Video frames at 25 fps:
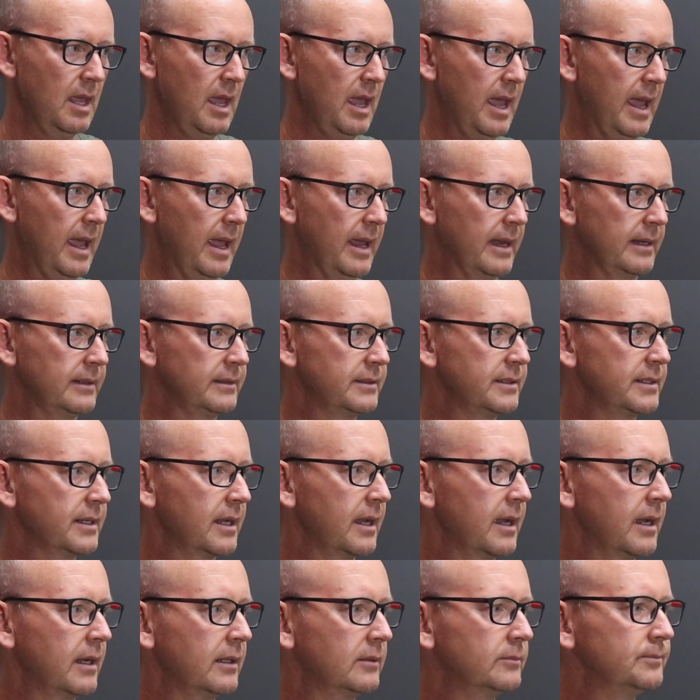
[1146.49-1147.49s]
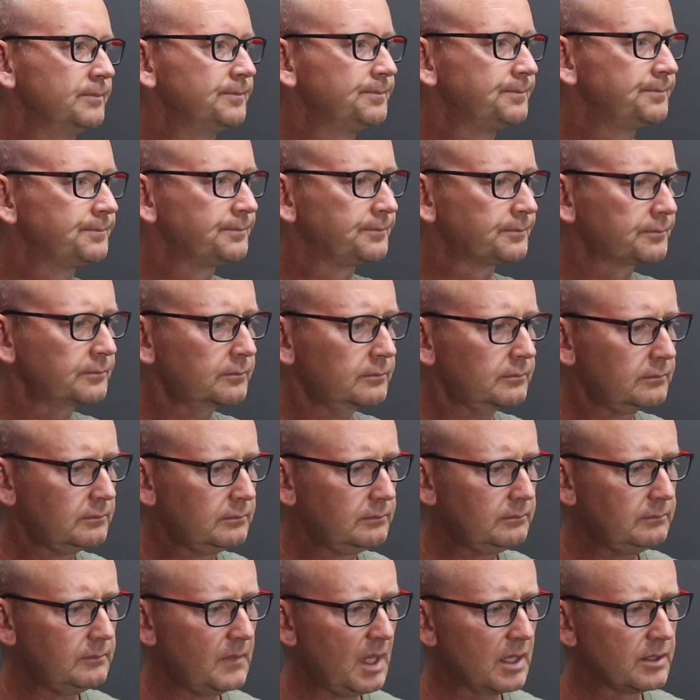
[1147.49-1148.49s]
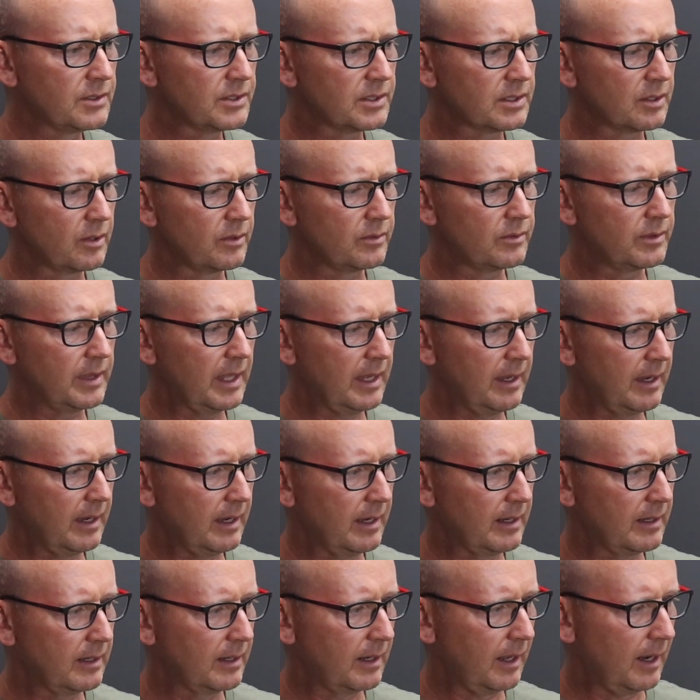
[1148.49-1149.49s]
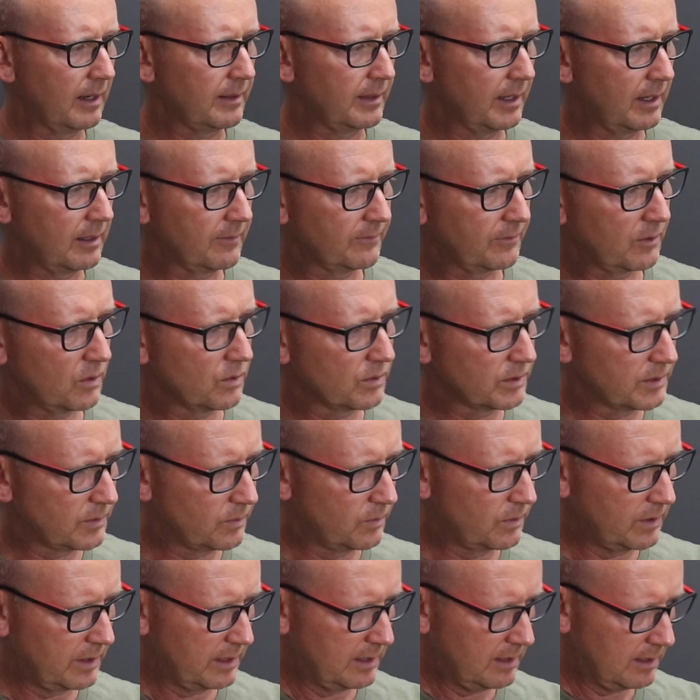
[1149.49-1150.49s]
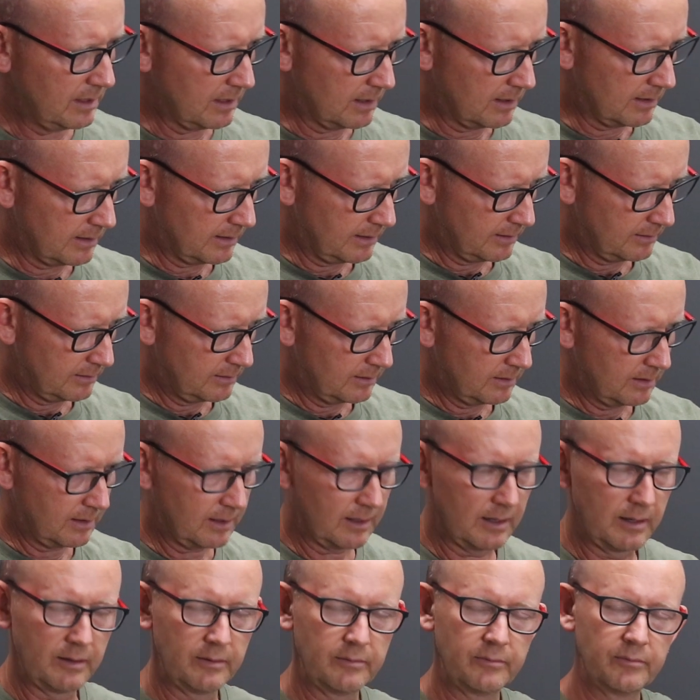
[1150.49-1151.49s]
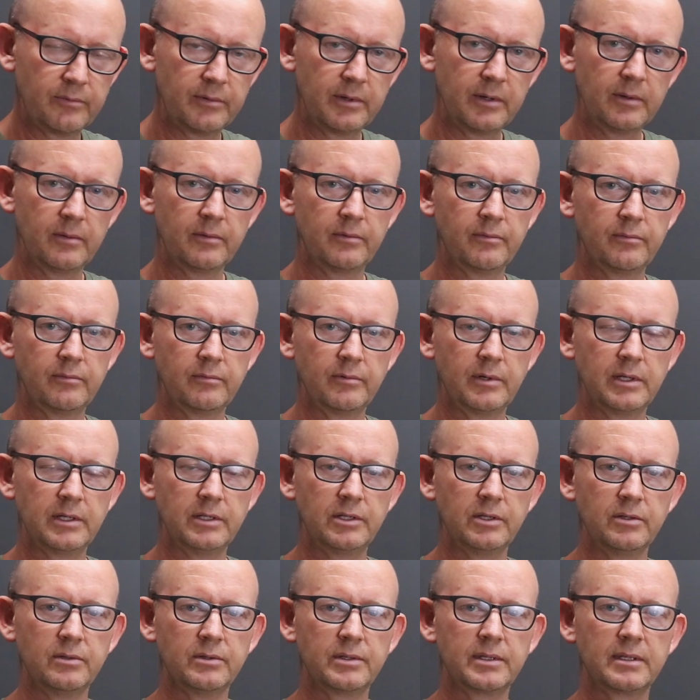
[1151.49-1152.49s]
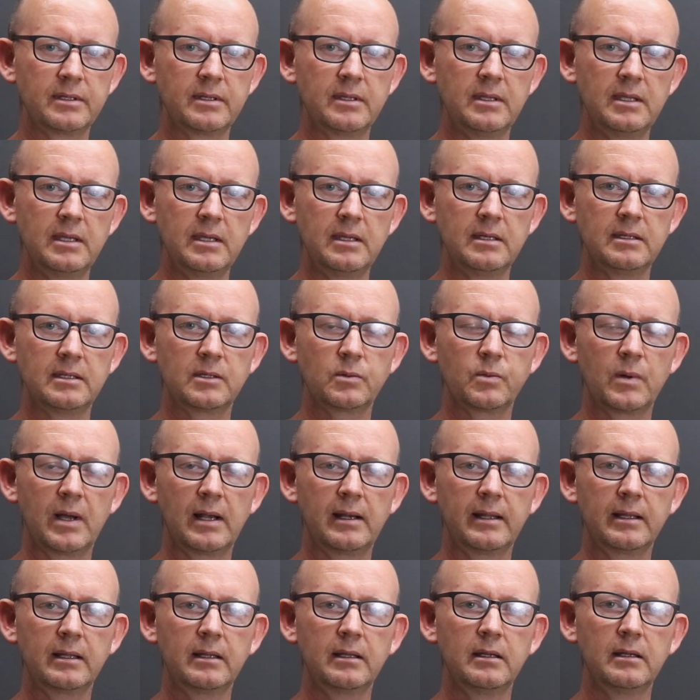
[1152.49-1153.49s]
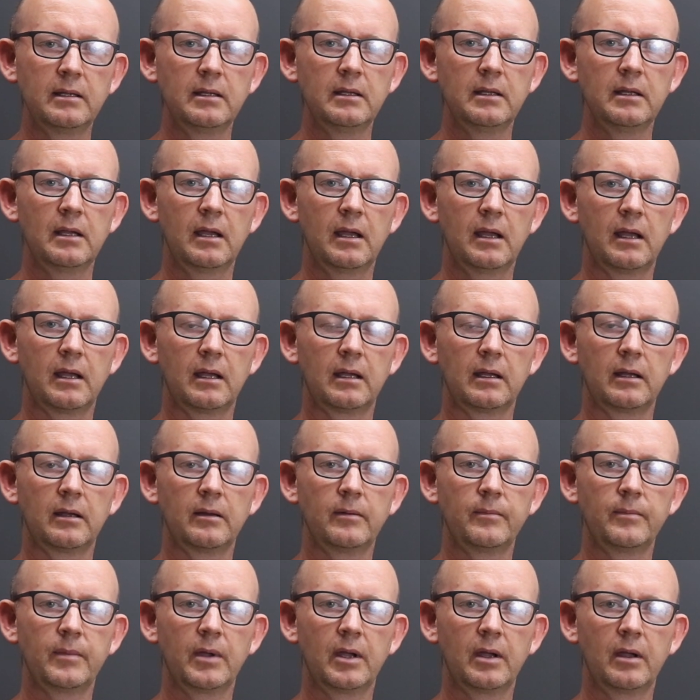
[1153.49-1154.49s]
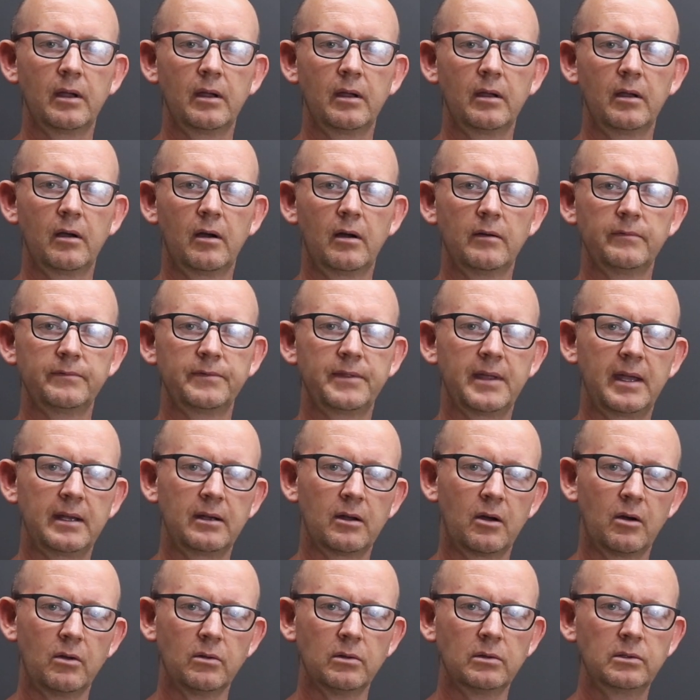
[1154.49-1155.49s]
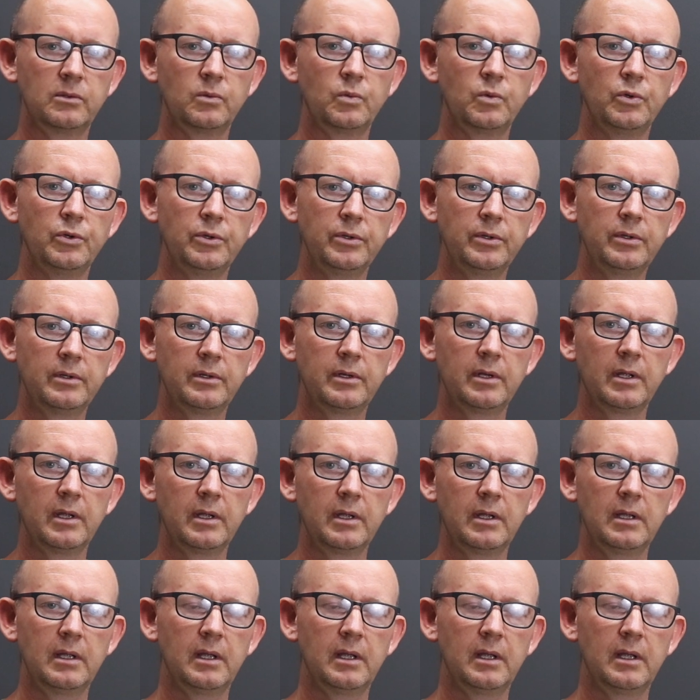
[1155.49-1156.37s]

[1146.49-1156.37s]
And so then of course I reduced the swelling of that old wound.